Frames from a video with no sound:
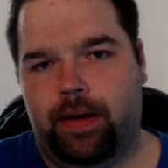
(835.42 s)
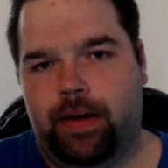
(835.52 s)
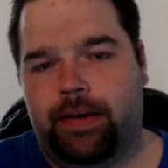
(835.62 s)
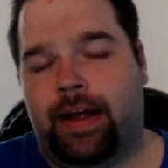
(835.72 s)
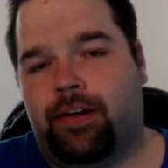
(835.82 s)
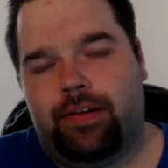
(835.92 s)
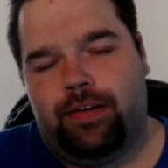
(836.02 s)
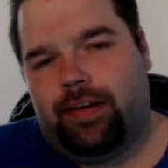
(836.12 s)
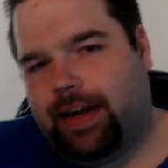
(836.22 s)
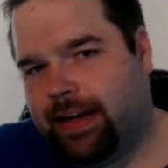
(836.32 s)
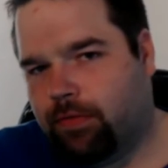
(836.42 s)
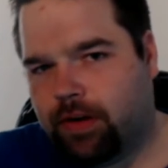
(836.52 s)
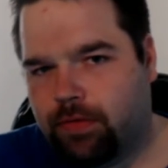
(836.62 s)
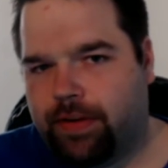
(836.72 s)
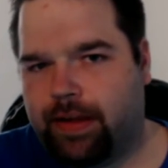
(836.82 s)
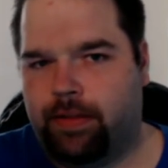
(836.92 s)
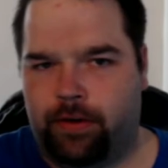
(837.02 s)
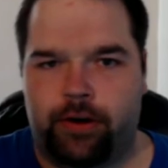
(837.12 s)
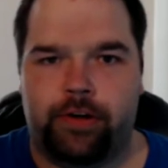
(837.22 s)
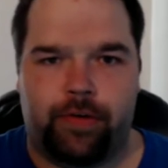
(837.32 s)
Now, anyone with a
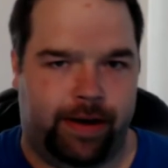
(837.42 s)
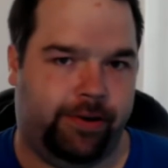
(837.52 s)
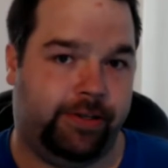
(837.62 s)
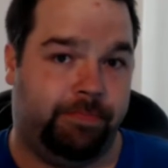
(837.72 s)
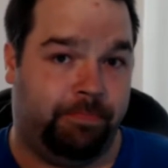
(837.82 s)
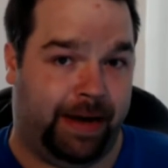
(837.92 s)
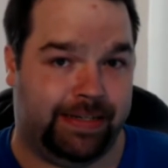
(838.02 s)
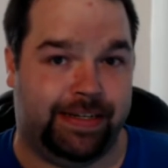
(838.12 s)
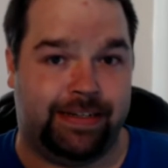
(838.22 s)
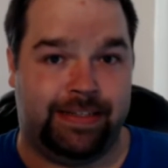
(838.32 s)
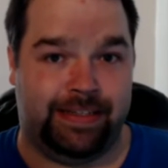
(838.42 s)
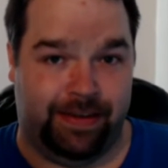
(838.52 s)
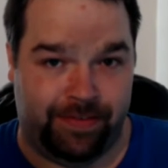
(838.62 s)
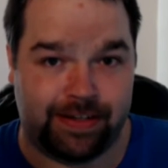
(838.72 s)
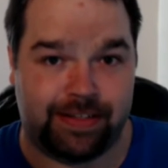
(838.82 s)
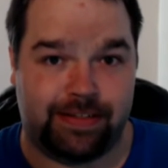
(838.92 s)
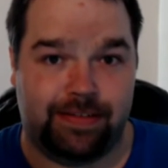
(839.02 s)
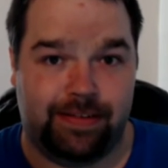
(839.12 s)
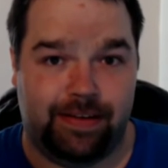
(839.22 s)
third grader's basic civics